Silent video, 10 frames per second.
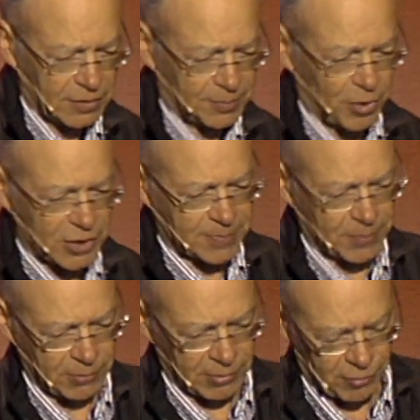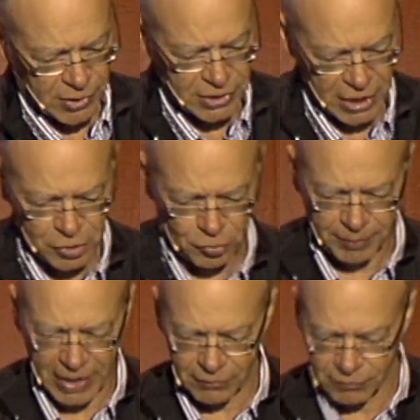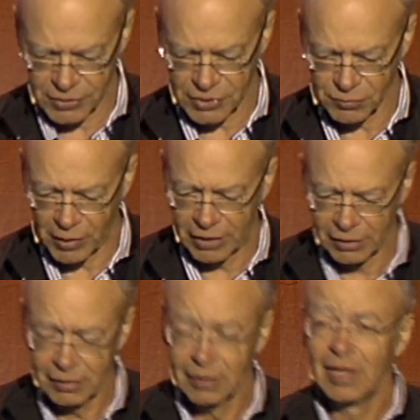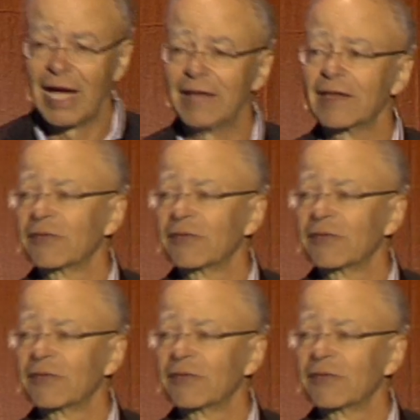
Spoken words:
to prosper across national boundaries as well, and